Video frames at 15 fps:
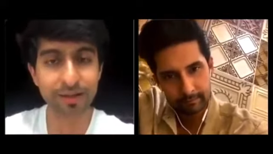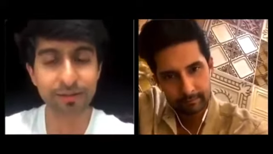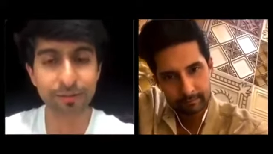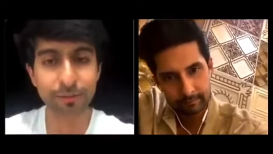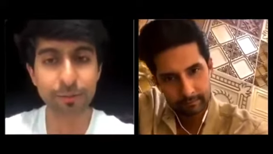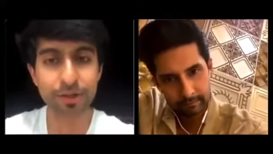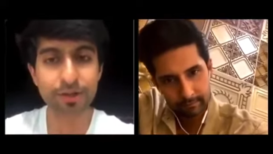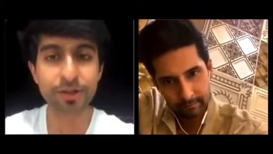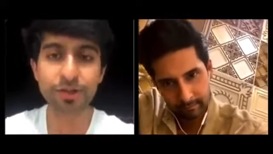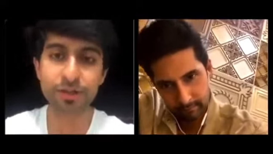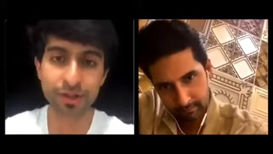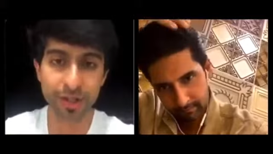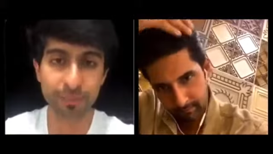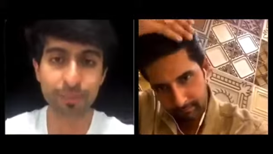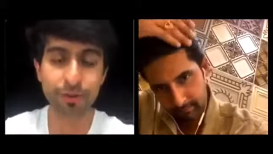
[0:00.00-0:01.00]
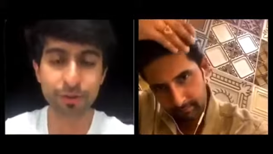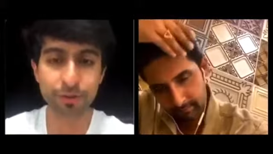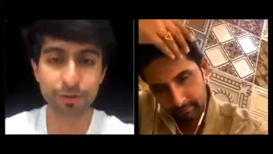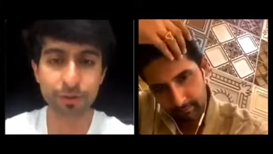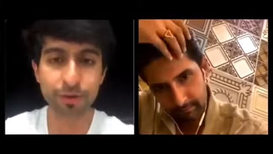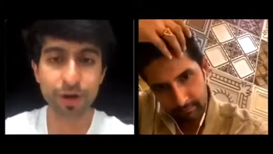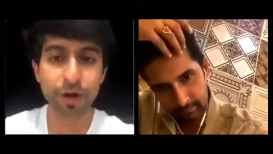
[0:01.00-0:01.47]
Speaker 1: life which has
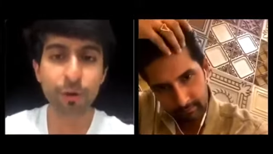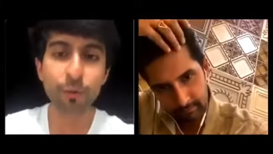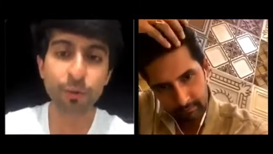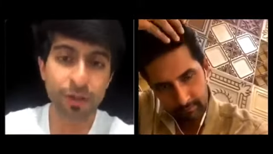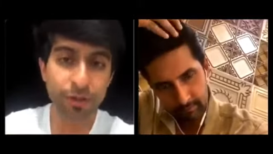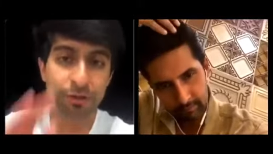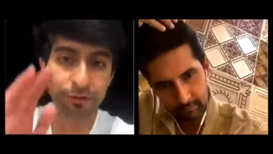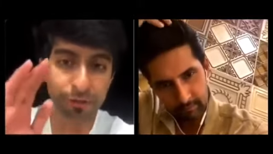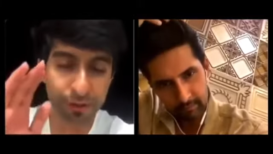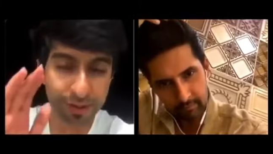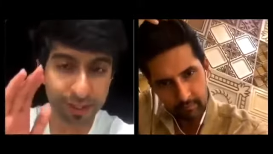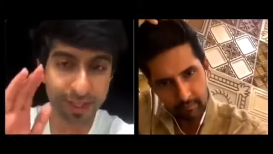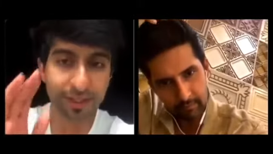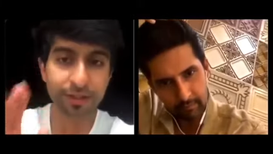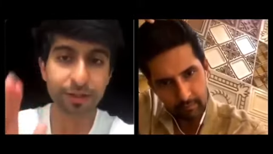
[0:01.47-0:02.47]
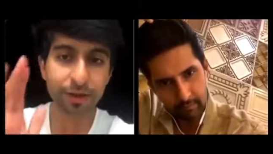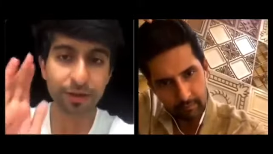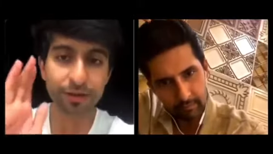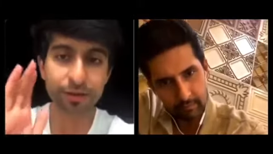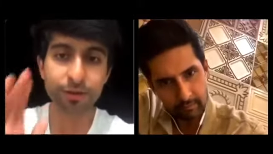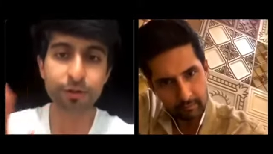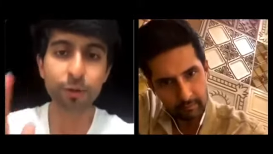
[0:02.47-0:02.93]
shaped you, which you've yet
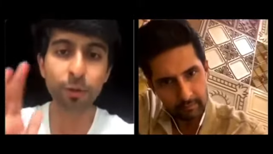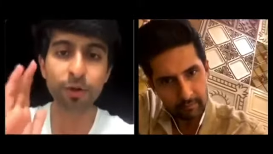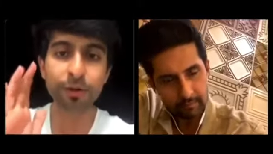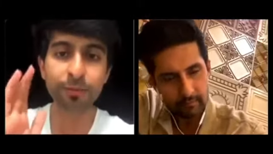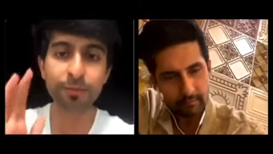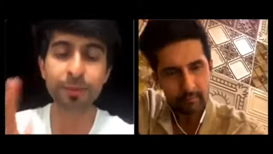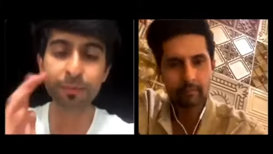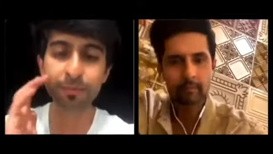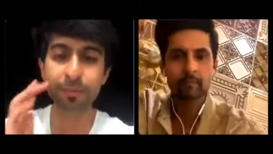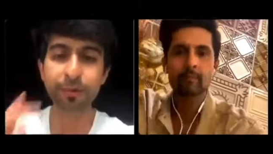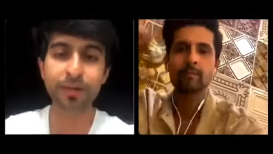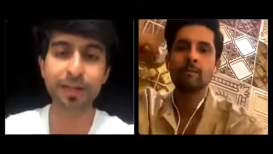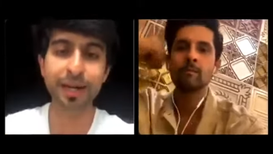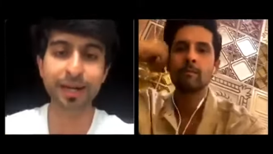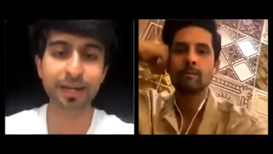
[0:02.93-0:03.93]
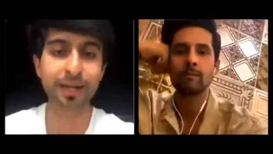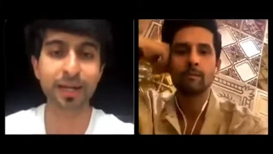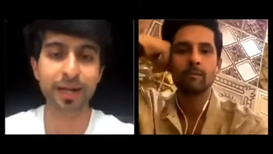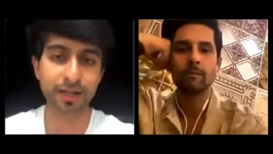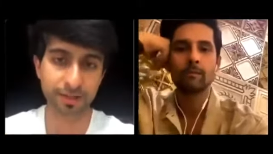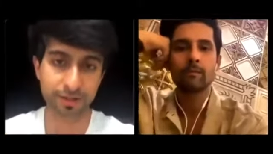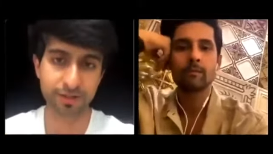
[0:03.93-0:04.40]
not told people at
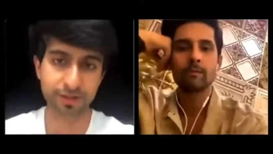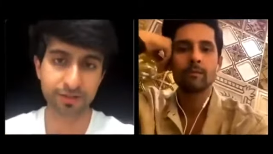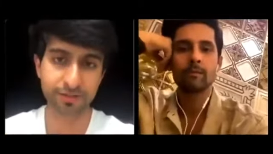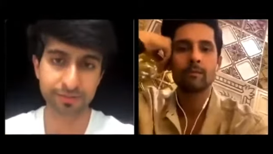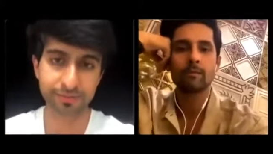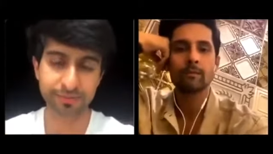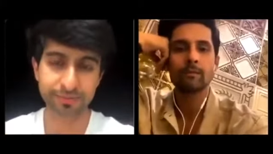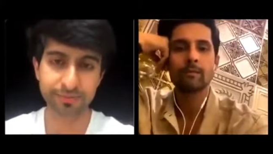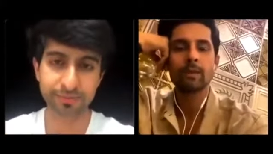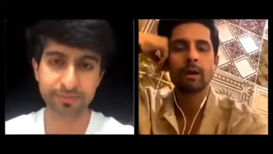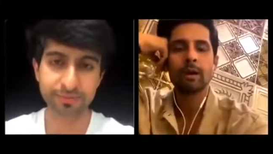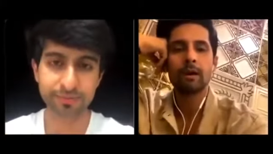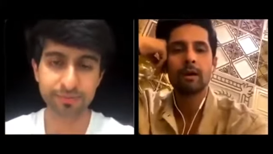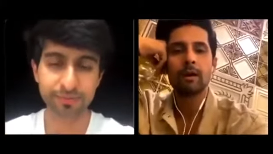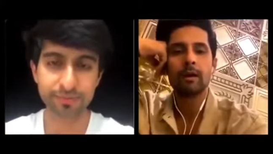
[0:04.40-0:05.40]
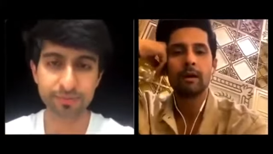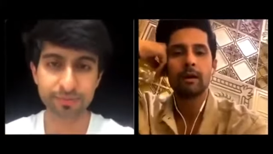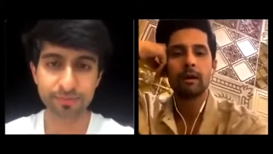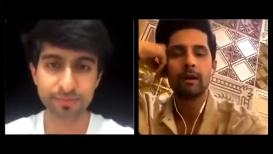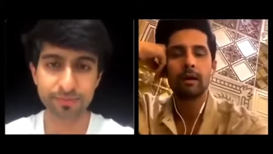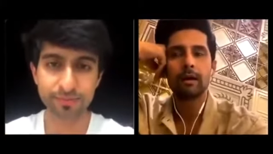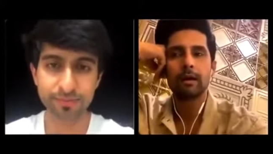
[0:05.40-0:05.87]
large.
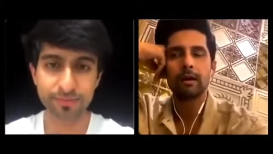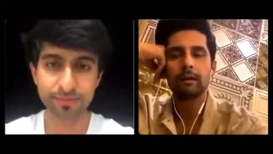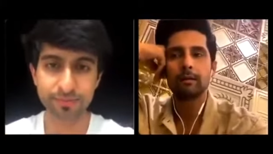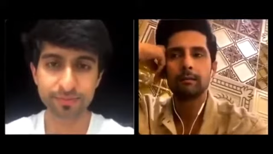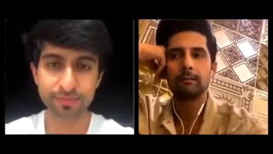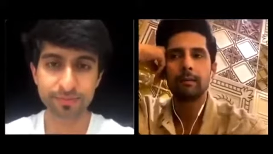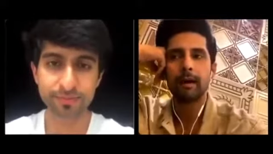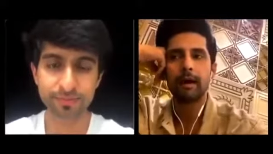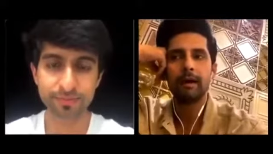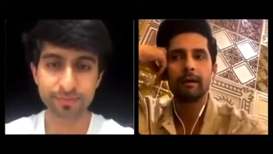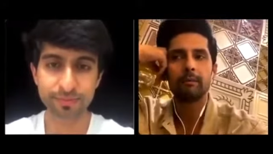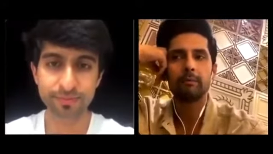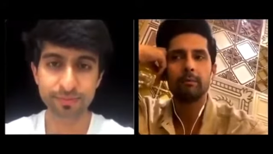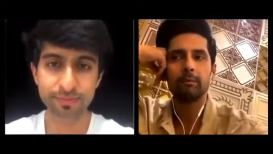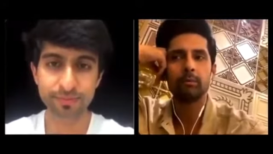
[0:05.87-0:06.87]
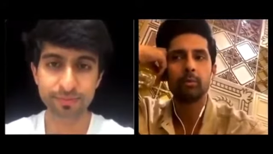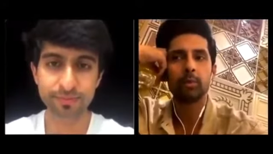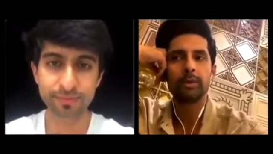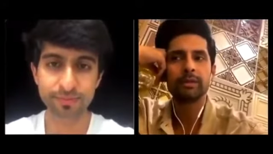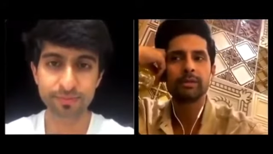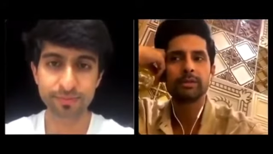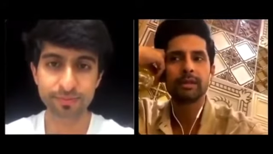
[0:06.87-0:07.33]
Speaker 2: I
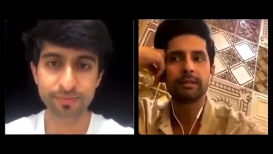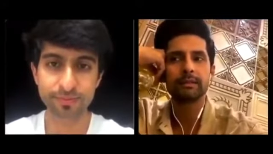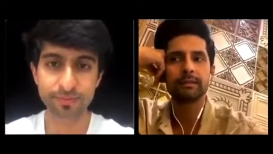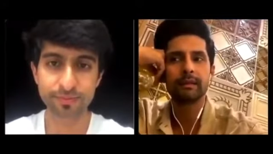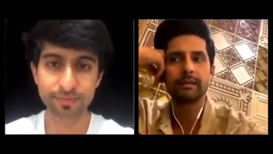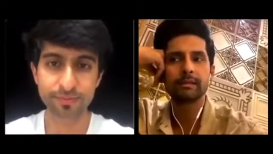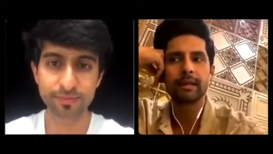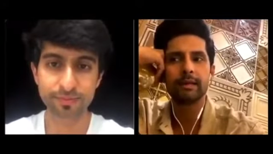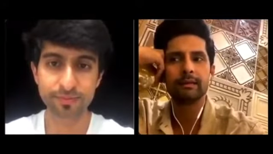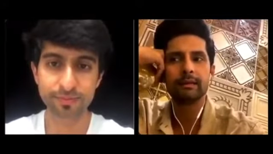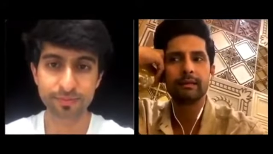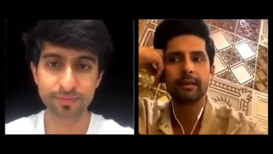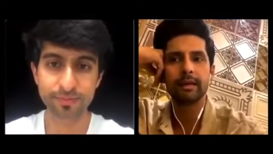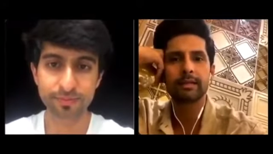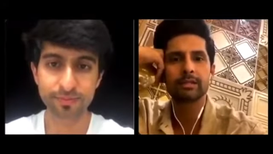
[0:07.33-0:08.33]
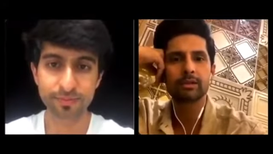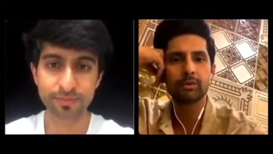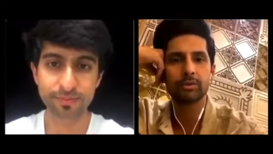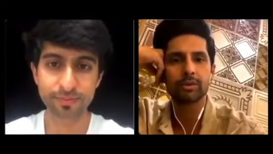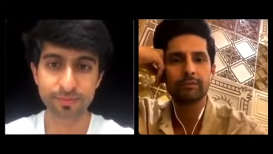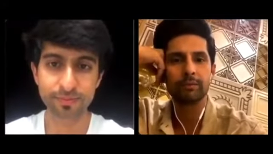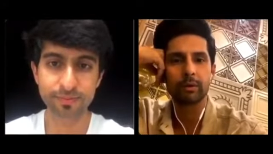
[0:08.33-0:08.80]
wouldn't say that there is anything
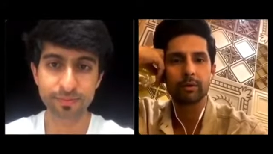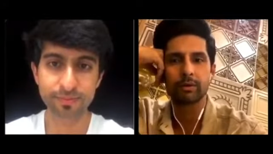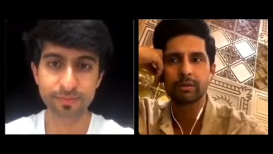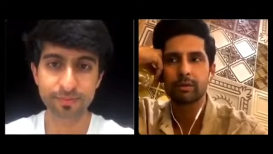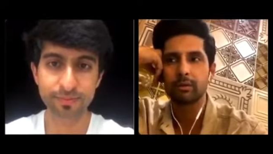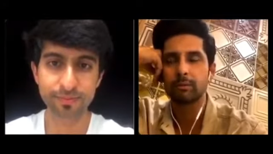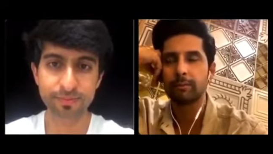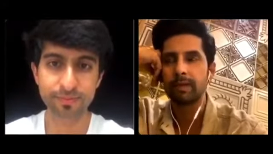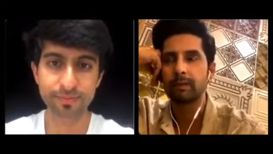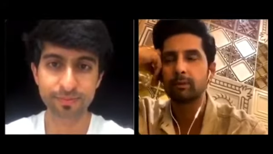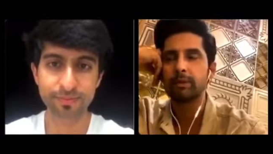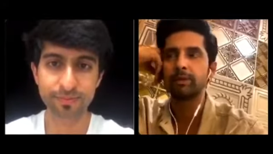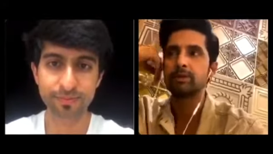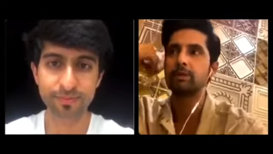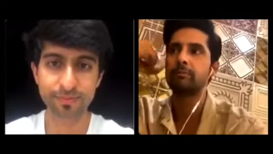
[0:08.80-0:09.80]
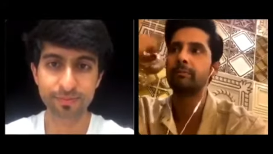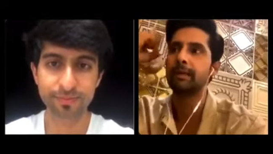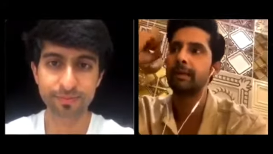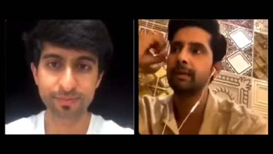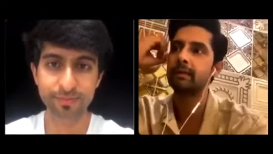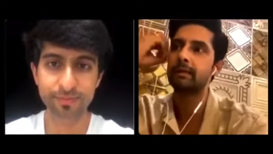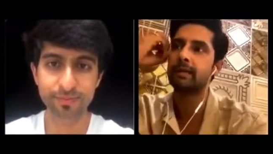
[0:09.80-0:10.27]
exclusive, because, you know, by the virtue of
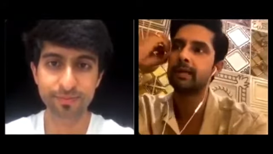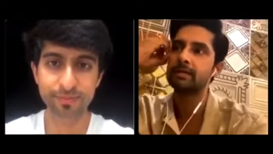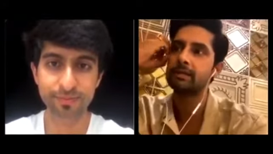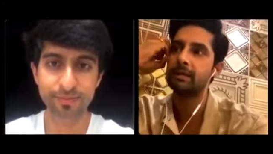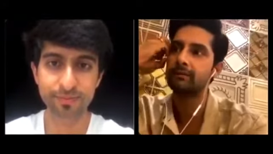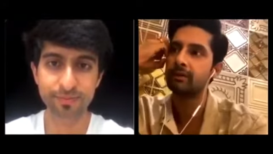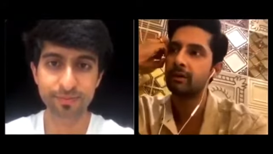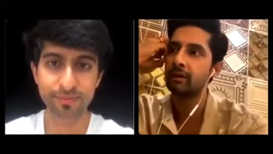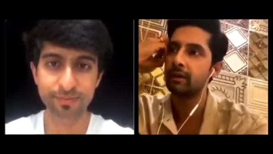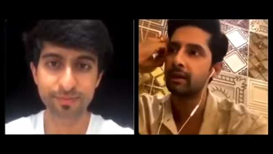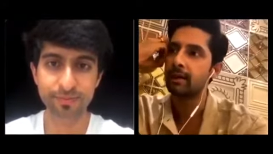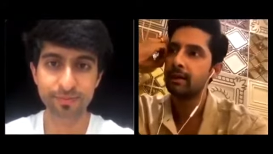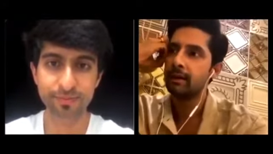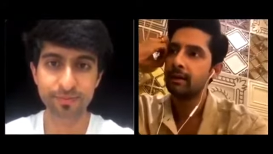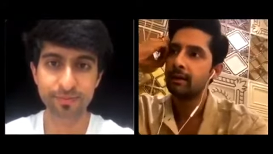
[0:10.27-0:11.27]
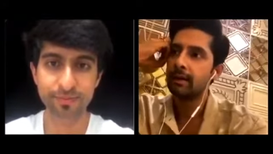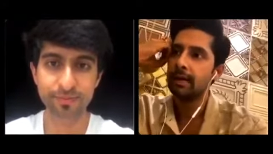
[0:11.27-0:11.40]
being in the industry for